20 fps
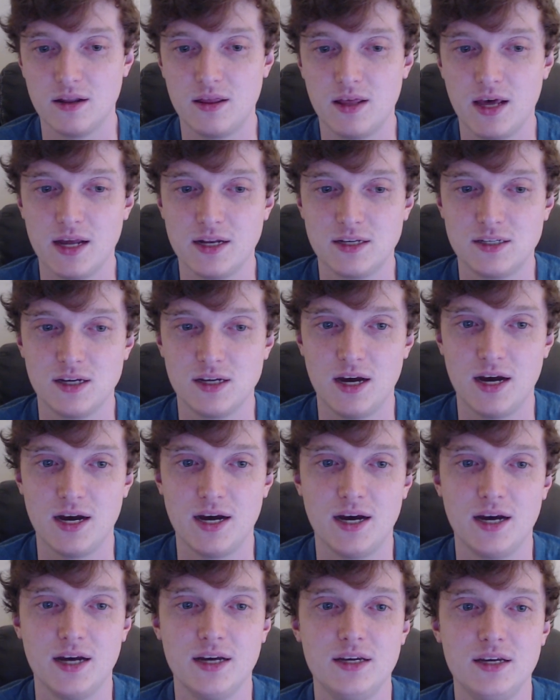That
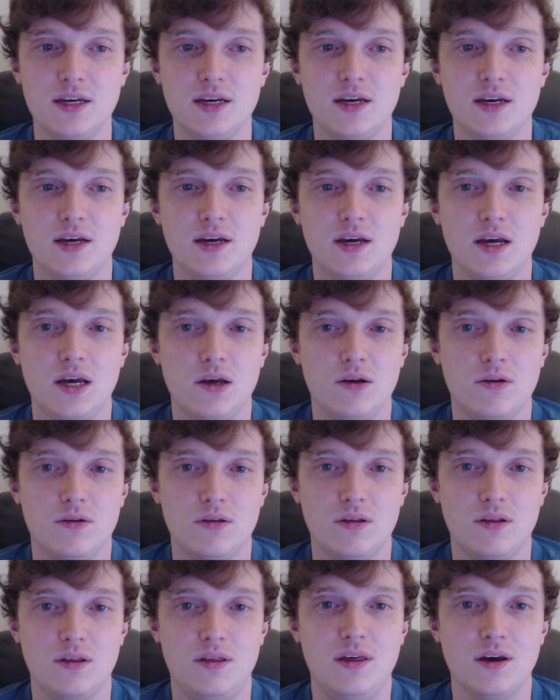
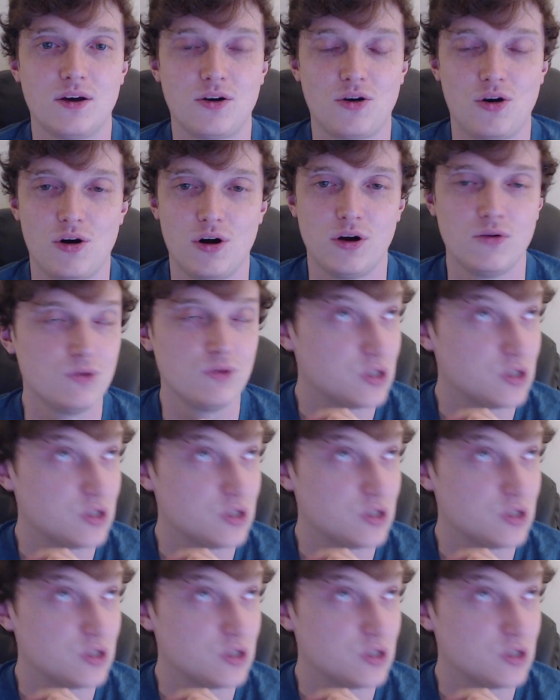the card was